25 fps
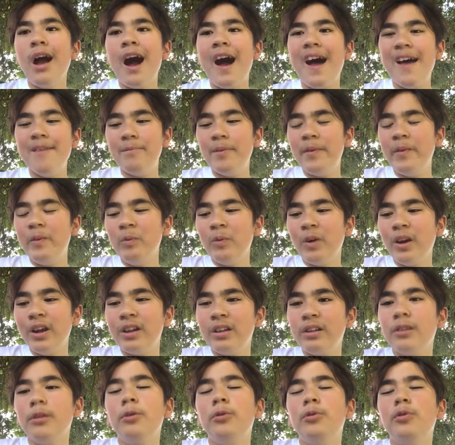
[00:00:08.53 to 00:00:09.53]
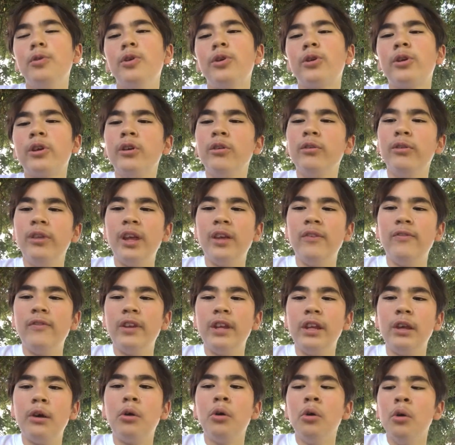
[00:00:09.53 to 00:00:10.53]
I've been wanting to do a Q&A
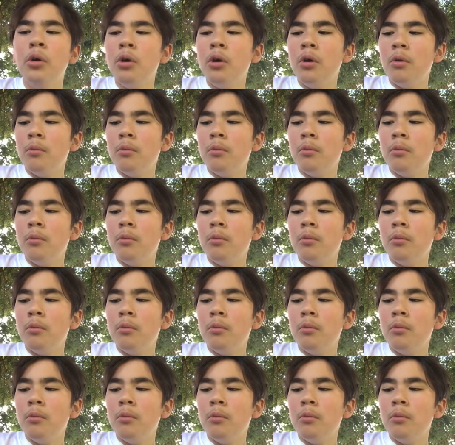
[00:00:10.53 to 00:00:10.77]
video,